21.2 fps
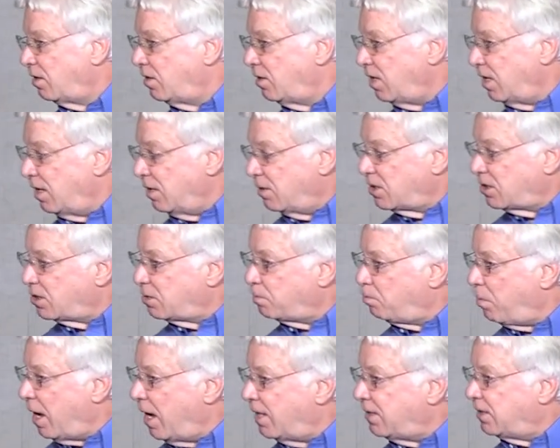The
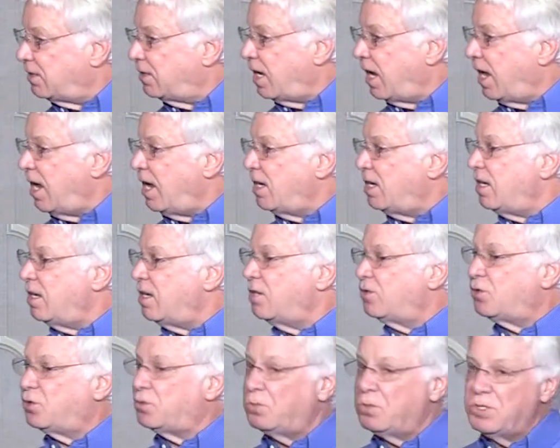
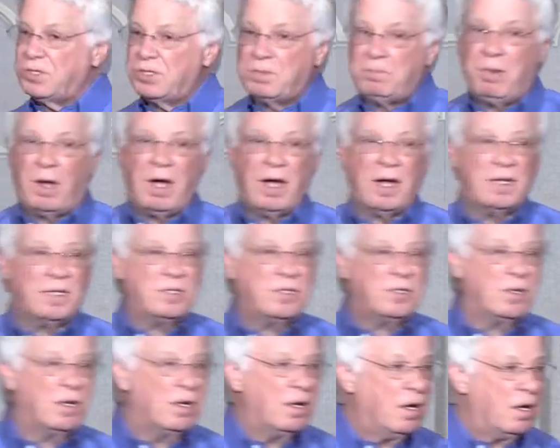spontaneous
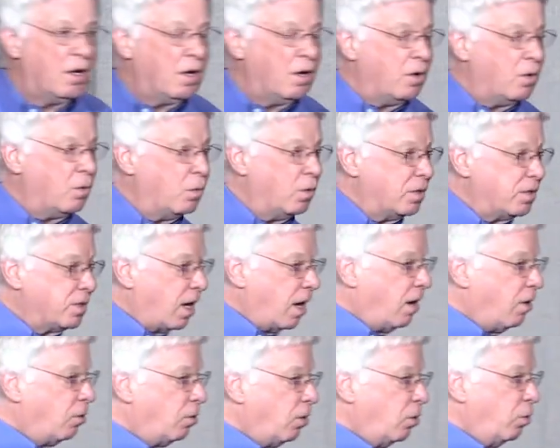response was,
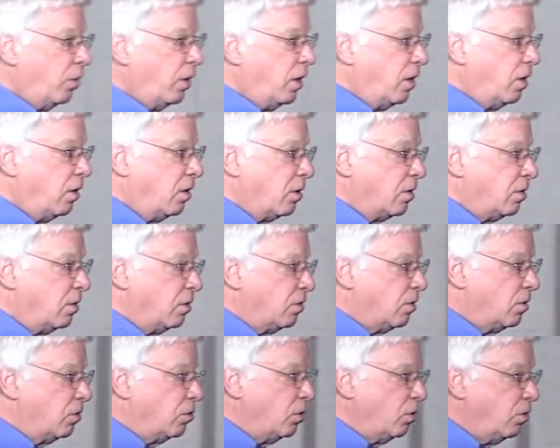How are we going to
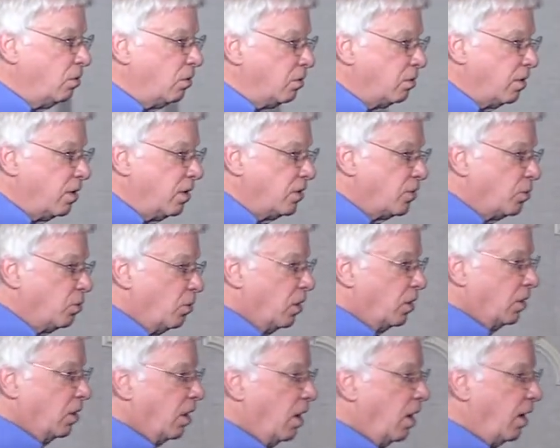do this
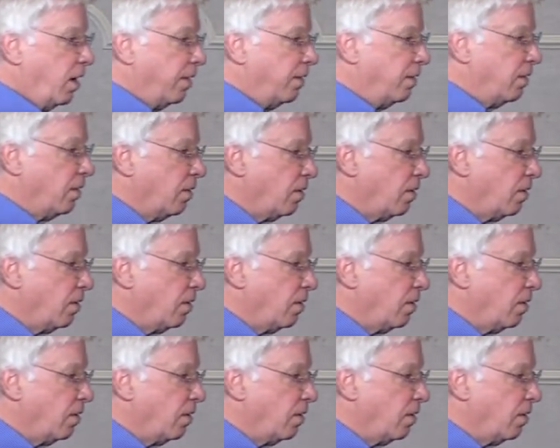one, God?